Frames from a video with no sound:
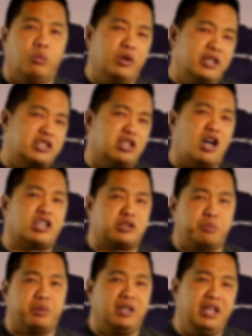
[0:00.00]
With his
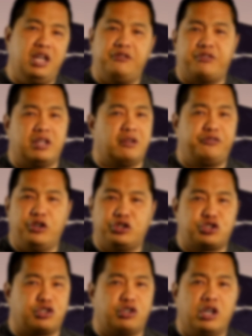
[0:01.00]
loss of belief in the
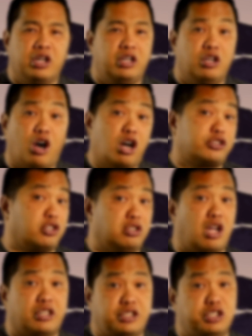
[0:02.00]
future, he
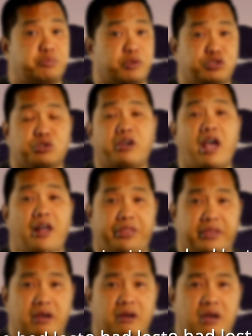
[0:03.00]
also lost his spiritual
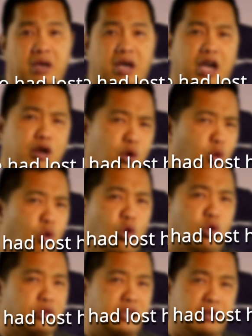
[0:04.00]
health. And
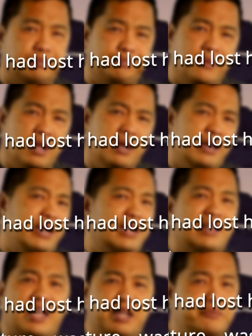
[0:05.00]
hold,
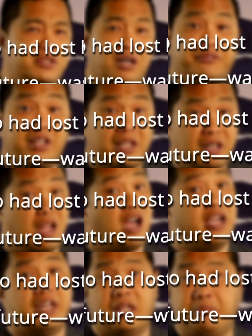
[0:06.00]
he let himself
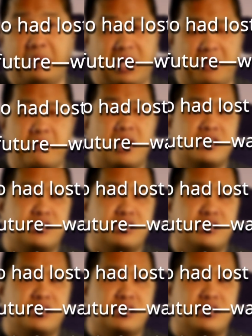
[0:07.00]
decline and became